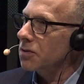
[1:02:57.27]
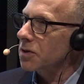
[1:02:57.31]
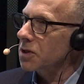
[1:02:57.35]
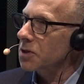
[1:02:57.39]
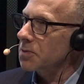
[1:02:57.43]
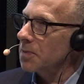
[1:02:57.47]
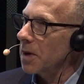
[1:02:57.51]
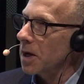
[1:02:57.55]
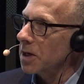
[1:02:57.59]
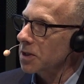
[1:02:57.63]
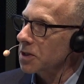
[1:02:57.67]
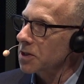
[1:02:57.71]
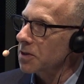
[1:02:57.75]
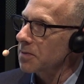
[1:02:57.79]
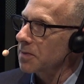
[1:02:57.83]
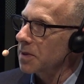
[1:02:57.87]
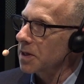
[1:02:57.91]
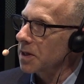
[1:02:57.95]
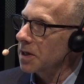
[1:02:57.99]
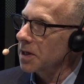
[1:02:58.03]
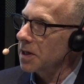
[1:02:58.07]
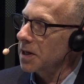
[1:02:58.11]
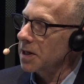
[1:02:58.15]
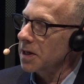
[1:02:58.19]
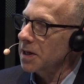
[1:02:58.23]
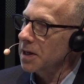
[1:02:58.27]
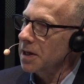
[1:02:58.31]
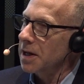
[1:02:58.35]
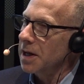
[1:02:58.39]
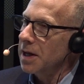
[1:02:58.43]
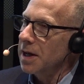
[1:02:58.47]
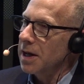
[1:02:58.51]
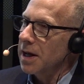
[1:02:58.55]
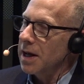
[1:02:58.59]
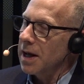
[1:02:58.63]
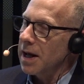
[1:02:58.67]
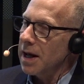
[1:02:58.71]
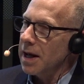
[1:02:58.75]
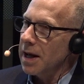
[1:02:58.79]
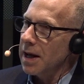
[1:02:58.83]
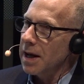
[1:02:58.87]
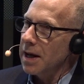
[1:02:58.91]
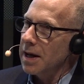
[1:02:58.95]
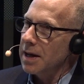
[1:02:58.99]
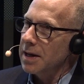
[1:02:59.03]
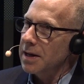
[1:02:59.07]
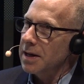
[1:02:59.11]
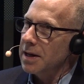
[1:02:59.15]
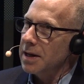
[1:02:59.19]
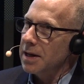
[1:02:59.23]
responsibility,
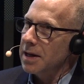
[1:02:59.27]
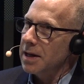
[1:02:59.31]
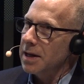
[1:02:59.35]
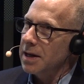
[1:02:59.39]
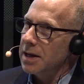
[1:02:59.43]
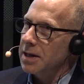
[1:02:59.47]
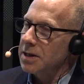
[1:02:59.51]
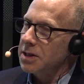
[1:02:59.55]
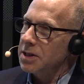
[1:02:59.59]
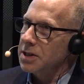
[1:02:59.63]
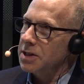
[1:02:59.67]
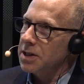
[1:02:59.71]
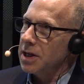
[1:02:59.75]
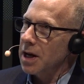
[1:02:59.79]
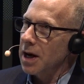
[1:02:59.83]
and it's